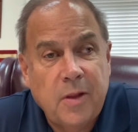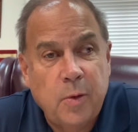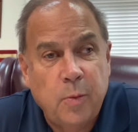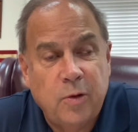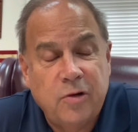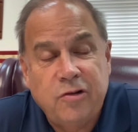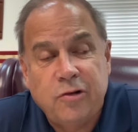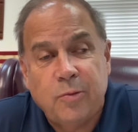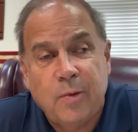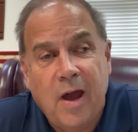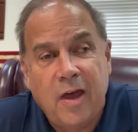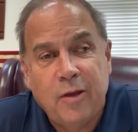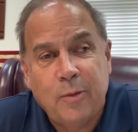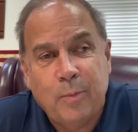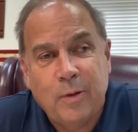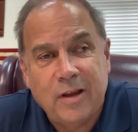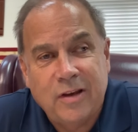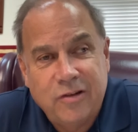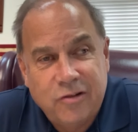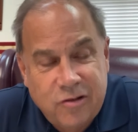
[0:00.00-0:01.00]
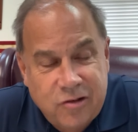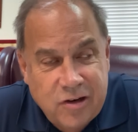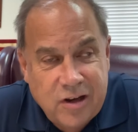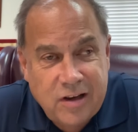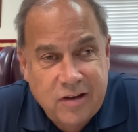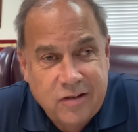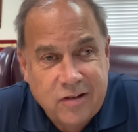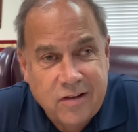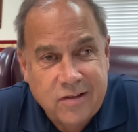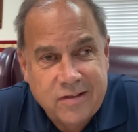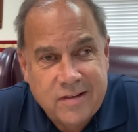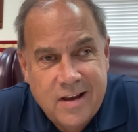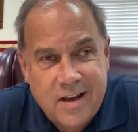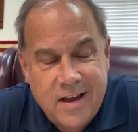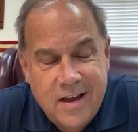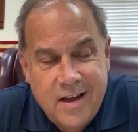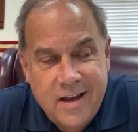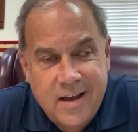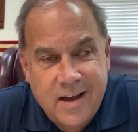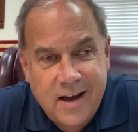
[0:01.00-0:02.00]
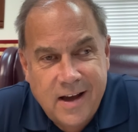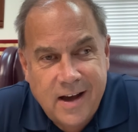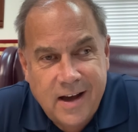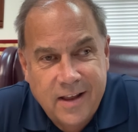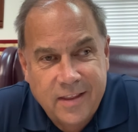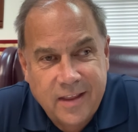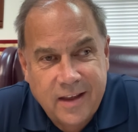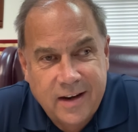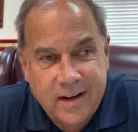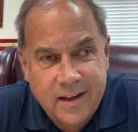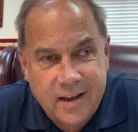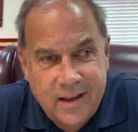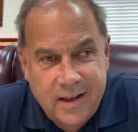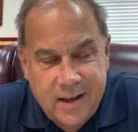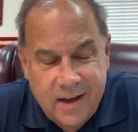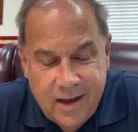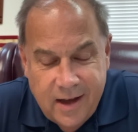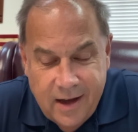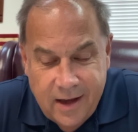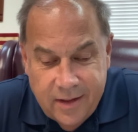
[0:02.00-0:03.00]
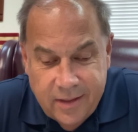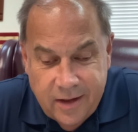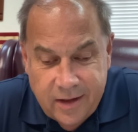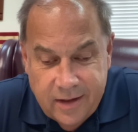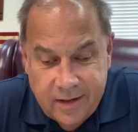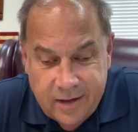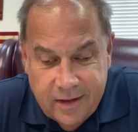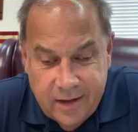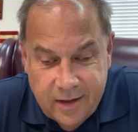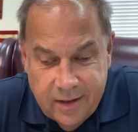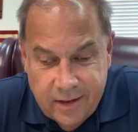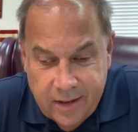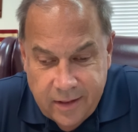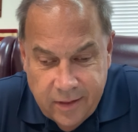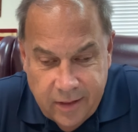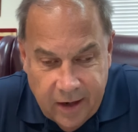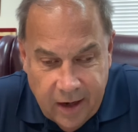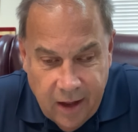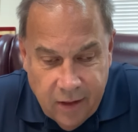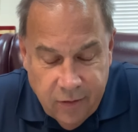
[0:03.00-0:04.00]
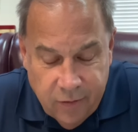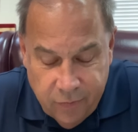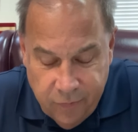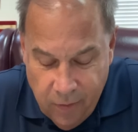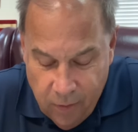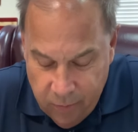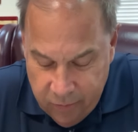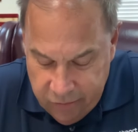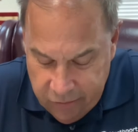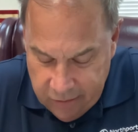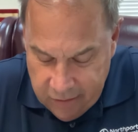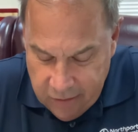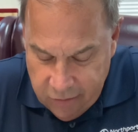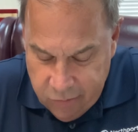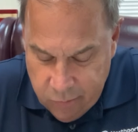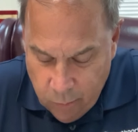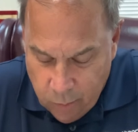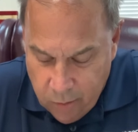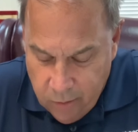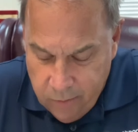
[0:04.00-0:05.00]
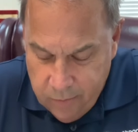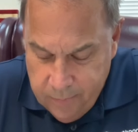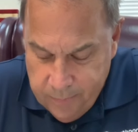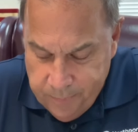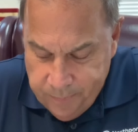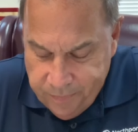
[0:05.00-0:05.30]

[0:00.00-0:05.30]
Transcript: Wouldn't you rather please Jesus than other folks in this world?